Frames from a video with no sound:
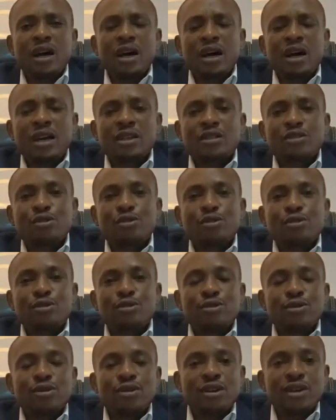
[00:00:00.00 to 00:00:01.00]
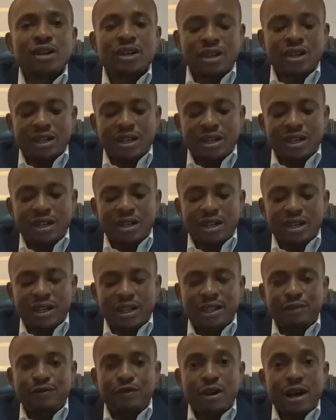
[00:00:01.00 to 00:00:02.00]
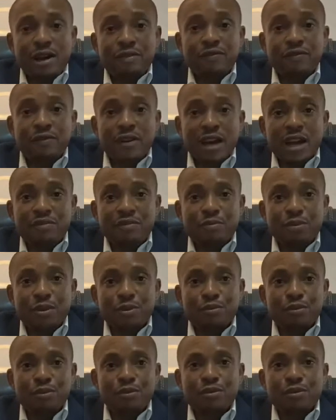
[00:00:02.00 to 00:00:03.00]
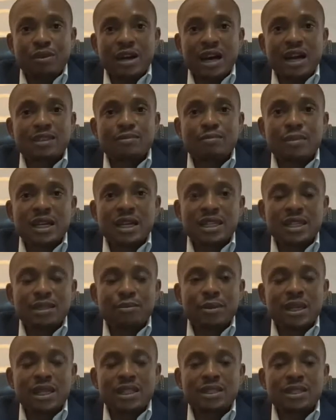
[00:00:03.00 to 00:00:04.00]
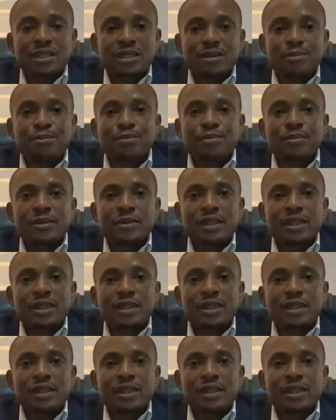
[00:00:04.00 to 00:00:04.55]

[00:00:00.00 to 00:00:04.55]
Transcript: So if you have 5 people as management team,